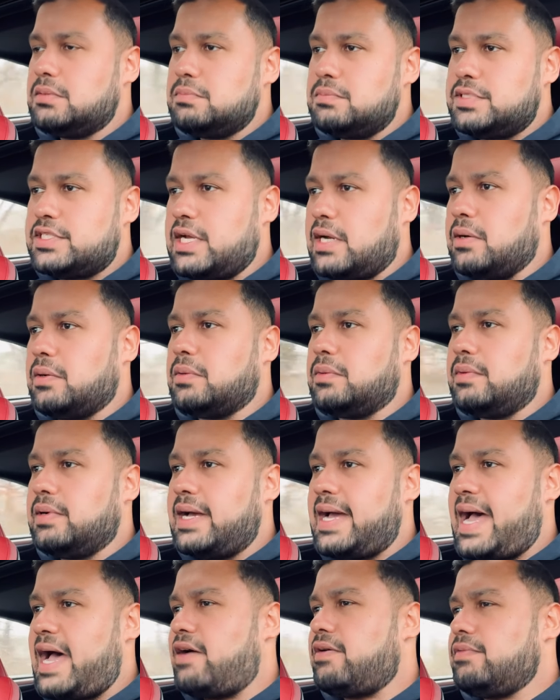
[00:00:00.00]
So
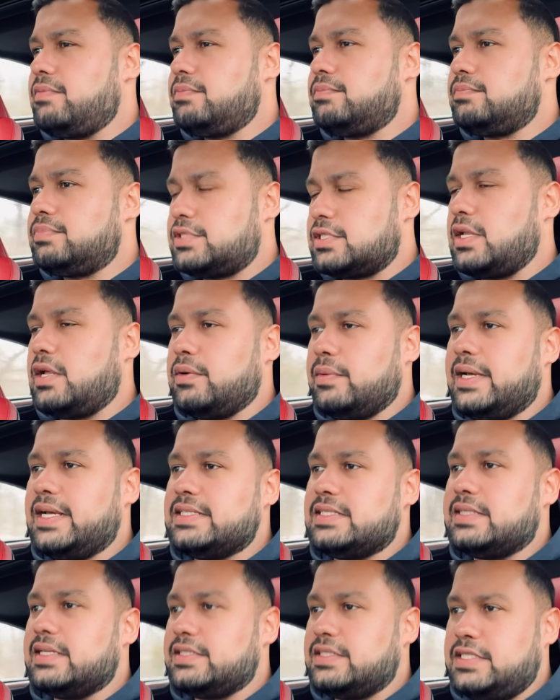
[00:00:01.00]
how slow is this?